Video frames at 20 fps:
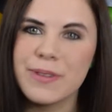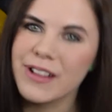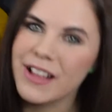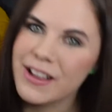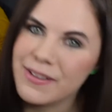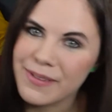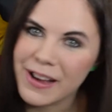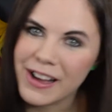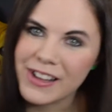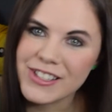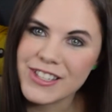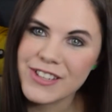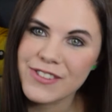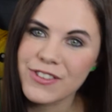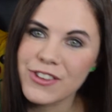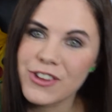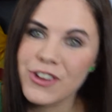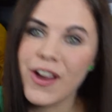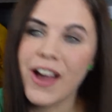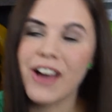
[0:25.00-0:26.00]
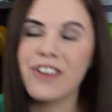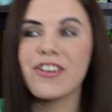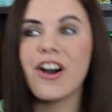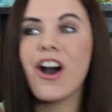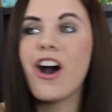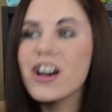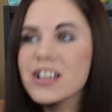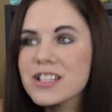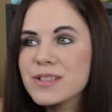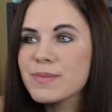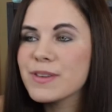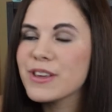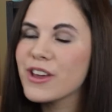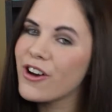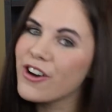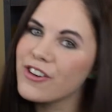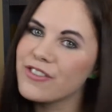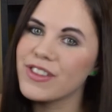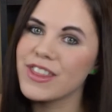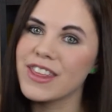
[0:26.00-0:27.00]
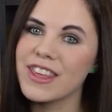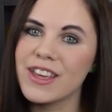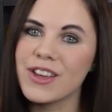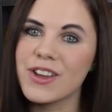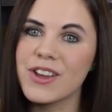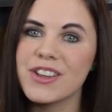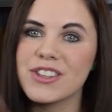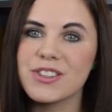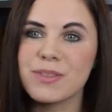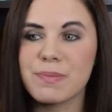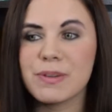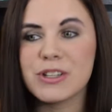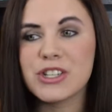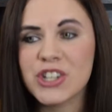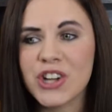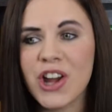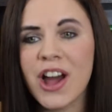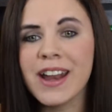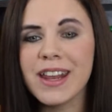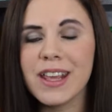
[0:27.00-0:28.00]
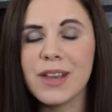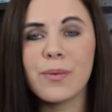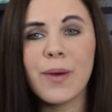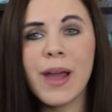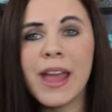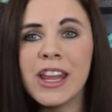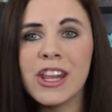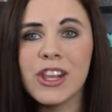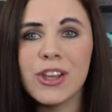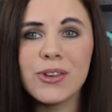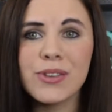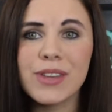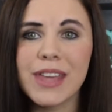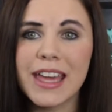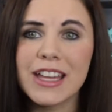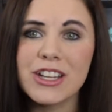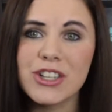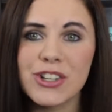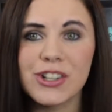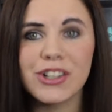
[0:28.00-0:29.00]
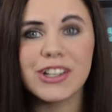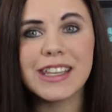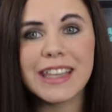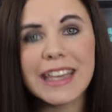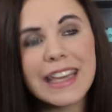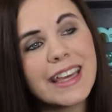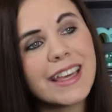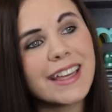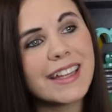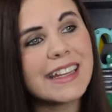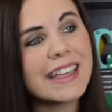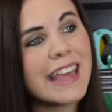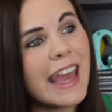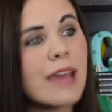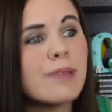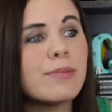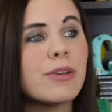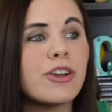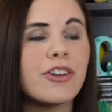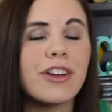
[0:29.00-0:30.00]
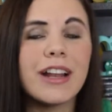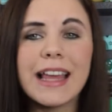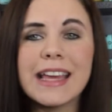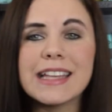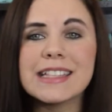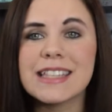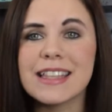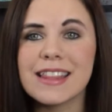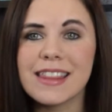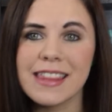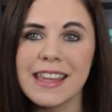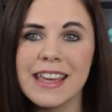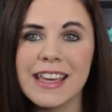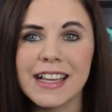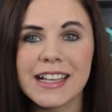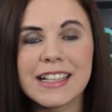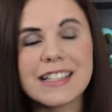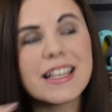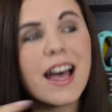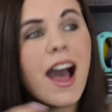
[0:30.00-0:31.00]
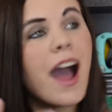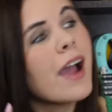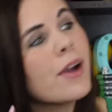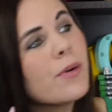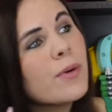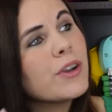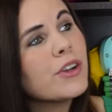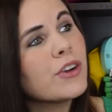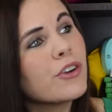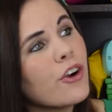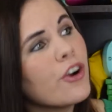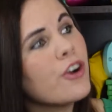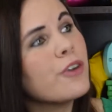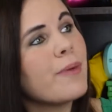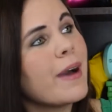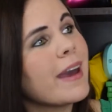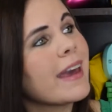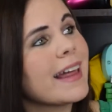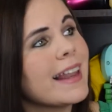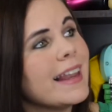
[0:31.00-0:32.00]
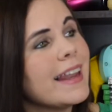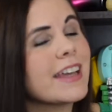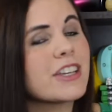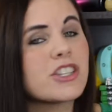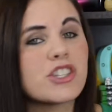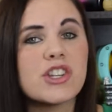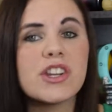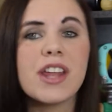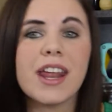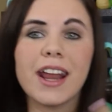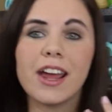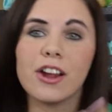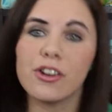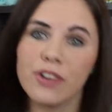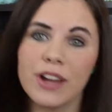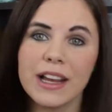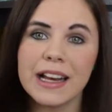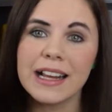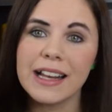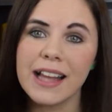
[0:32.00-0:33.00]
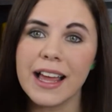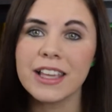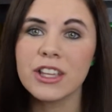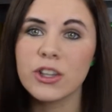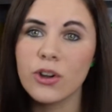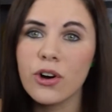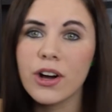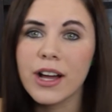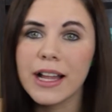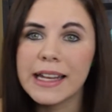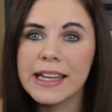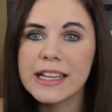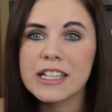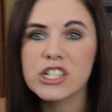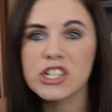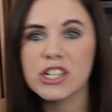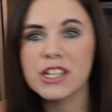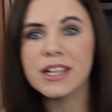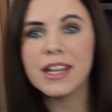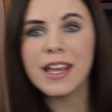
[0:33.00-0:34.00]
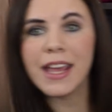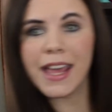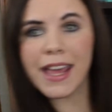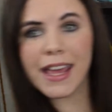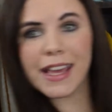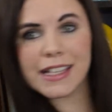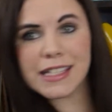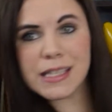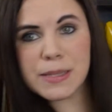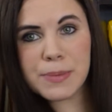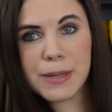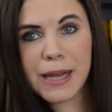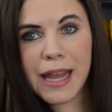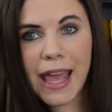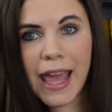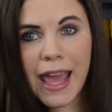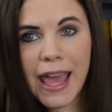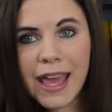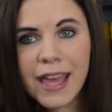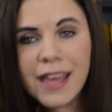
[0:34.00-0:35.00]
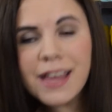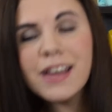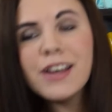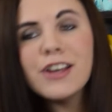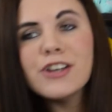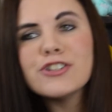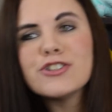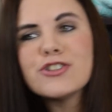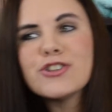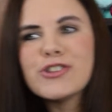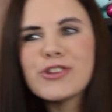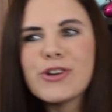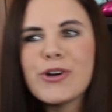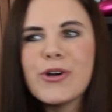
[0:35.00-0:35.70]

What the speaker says: amount of you have asked me over the years, but Shani, where do you get your geek and gaming related things? I want to grow my collection and I really like your collection, Exhibit A. So